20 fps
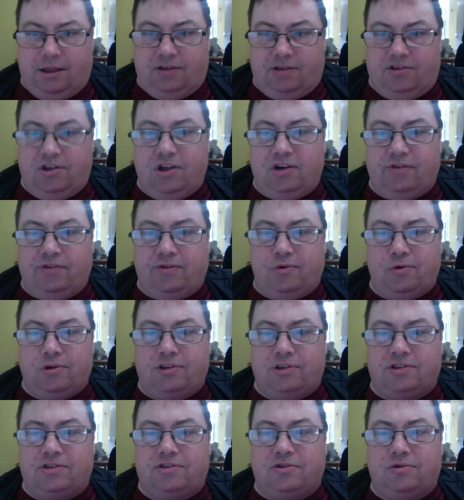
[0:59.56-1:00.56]
3rd of
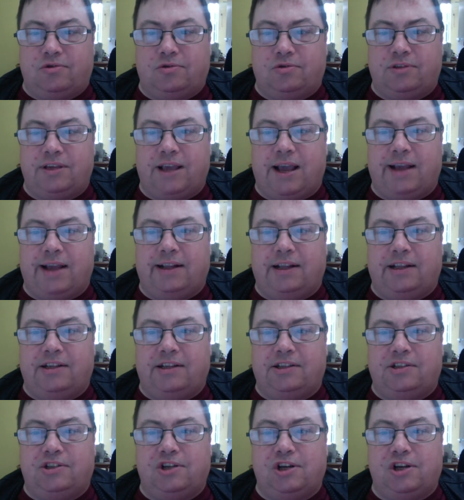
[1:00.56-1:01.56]
August saw the
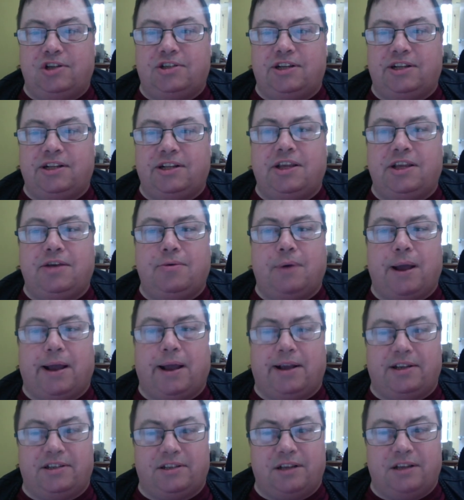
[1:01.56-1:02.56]
Anglican Church in the
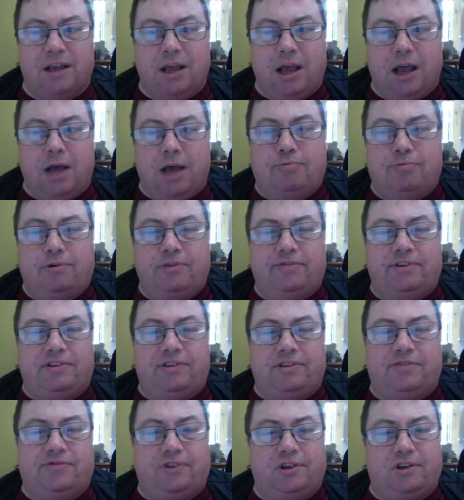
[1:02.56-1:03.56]
US approve its
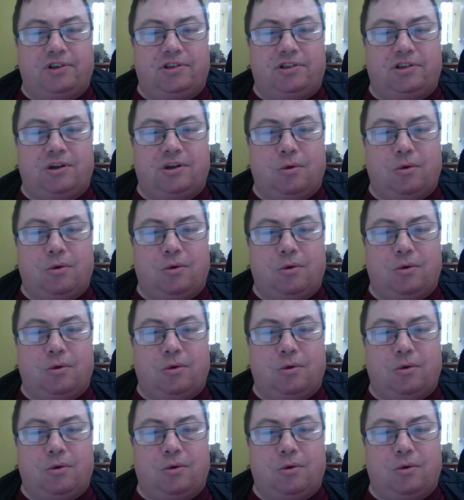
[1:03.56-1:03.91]
first